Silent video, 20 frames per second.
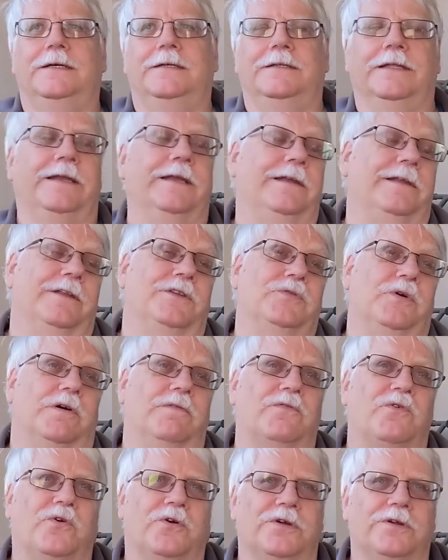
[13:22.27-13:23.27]
they did a
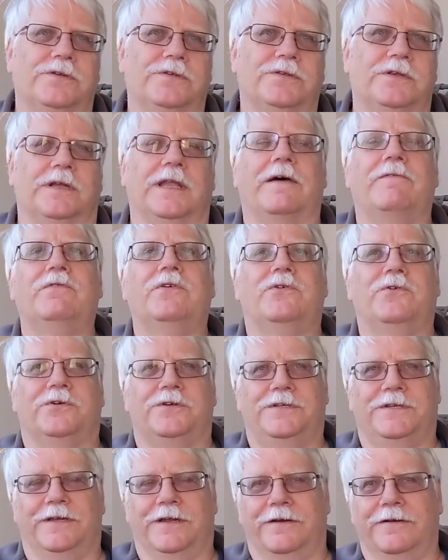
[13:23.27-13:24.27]
11
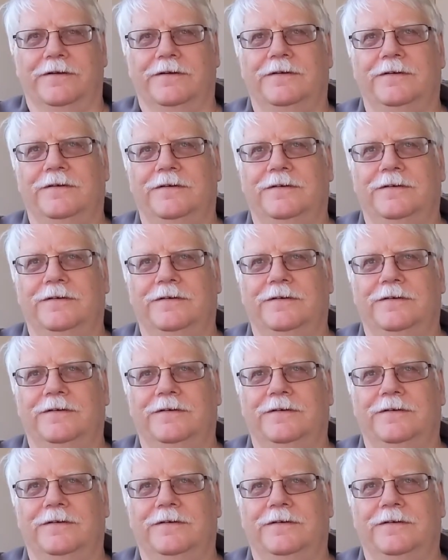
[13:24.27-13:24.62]
course dinner.